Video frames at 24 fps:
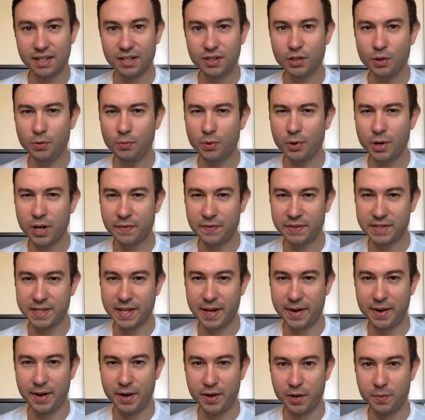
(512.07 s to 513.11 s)
And don't worry if it's
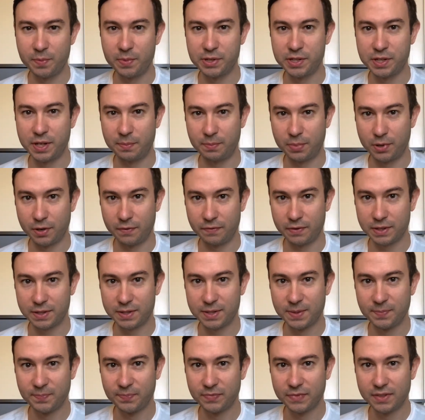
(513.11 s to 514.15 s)
not 100%
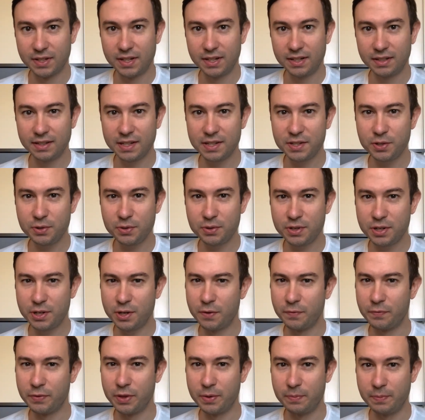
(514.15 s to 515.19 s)
perfect. Unless you're
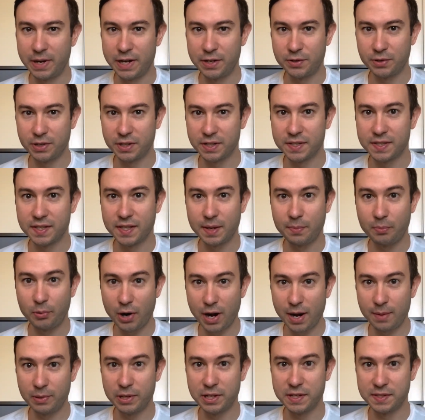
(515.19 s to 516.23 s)
Neo from the Matrix, that
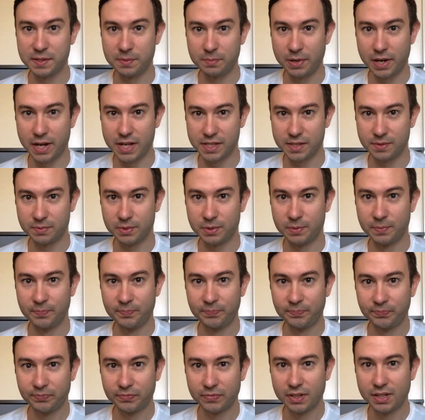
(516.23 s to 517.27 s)
probably isn't possible.
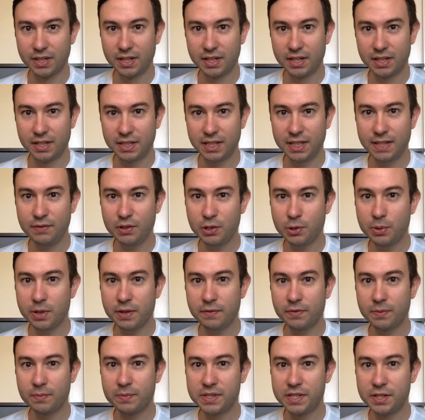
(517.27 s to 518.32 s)
Even going
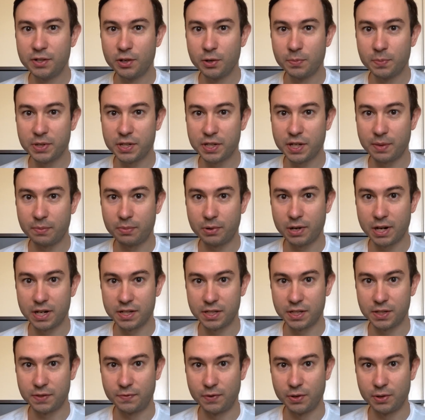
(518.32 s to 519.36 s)
from 0%
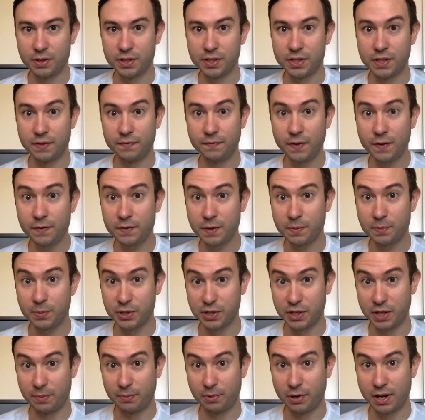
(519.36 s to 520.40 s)
process focus to
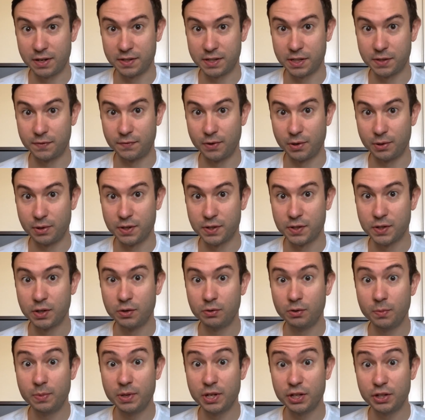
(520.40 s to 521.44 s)
50% process focus
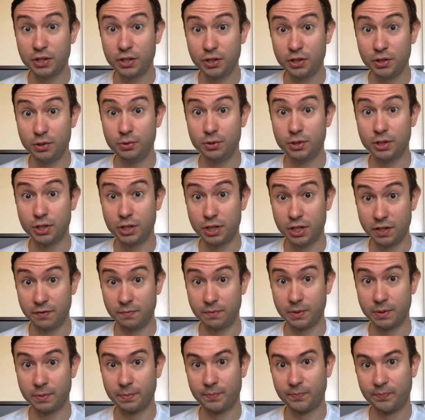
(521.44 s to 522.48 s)
would be a huge
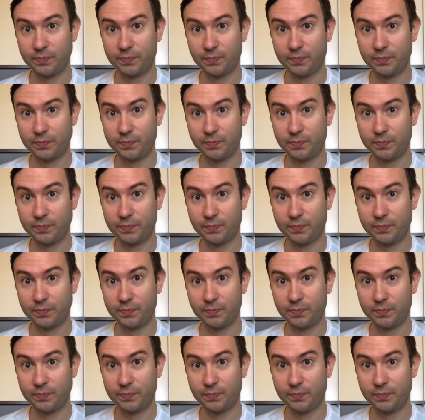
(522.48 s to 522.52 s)
achievement.